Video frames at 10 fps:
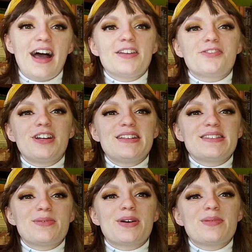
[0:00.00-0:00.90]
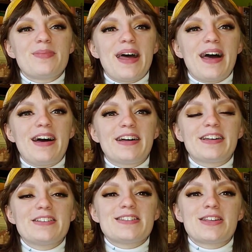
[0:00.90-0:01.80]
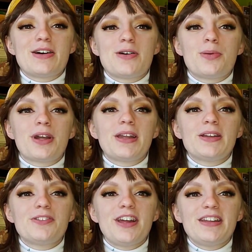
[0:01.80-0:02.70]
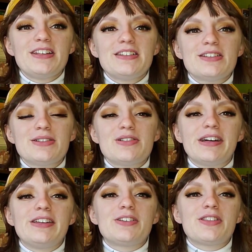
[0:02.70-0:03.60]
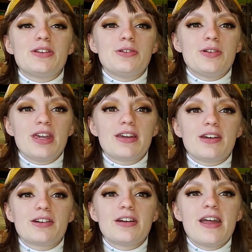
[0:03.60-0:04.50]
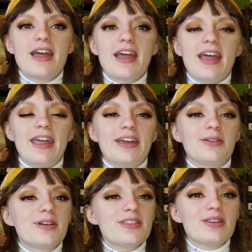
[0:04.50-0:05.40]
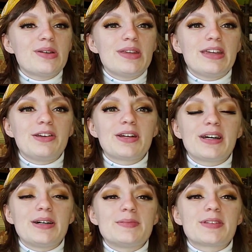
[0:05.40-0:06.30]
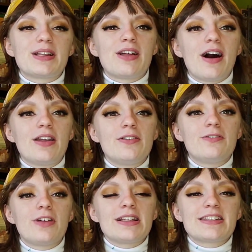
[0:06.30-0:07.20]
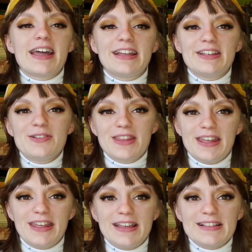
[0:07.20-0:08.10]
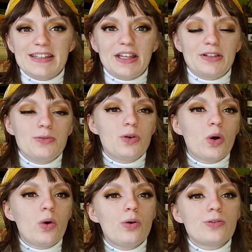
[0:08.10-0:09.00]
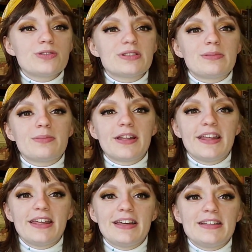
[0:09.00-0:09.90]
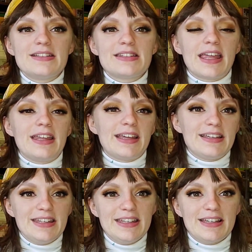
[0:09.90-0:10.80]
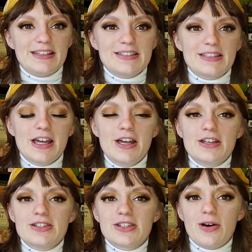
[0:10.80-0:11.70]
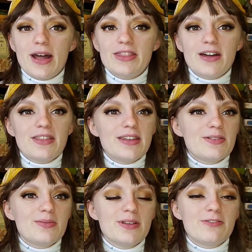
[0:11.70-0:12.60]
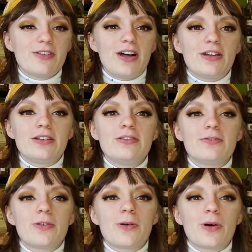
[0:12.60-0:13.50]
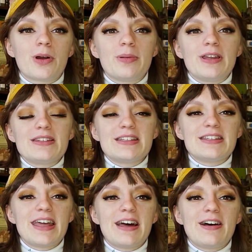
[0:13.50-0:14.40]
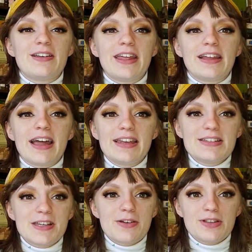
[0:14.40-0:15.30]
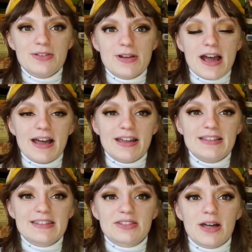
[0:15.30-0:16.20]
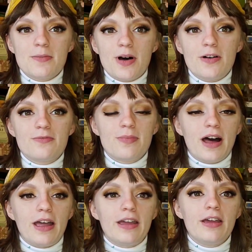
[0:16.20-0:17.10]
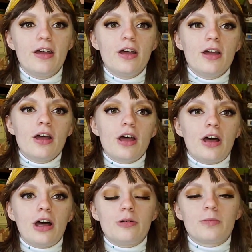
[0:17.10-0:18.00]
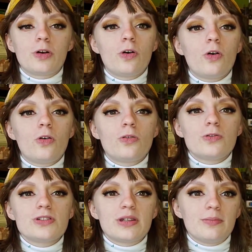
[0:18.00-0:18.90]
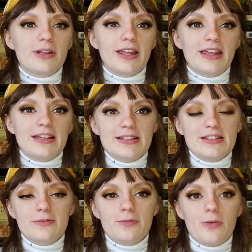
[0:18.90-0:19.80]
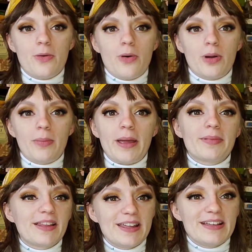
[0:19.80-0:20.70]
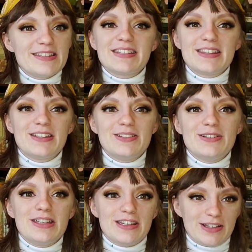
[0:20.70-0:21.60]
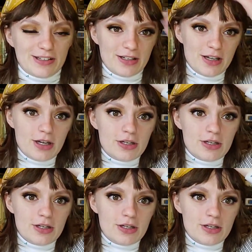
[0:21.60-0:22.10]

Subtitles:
Hi friends, welcome back. So we're getting ready to enter the new year, and with the new year comes a lot of exciting new things like new goals and plans and ideas. So I thought that it would be fun for me to sit down and kind of share with you guys some of my goals and plans for my plants in the new year.